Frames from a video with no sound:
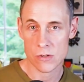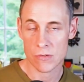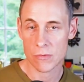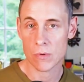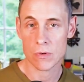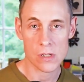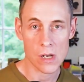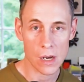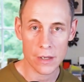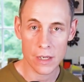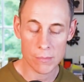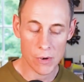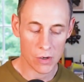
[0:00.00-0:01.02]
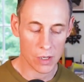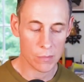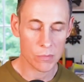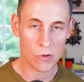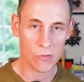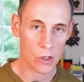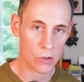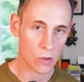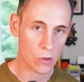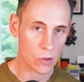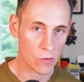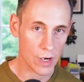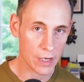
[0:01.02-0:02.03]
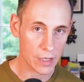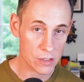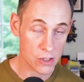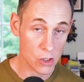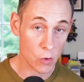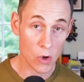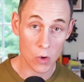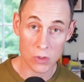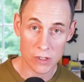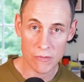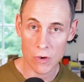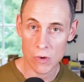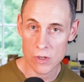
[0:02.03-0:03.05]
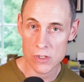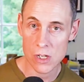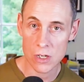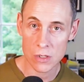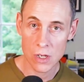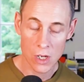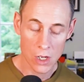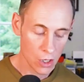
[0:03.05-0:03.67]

So if we're talking about improving your local rankings, don't only focus on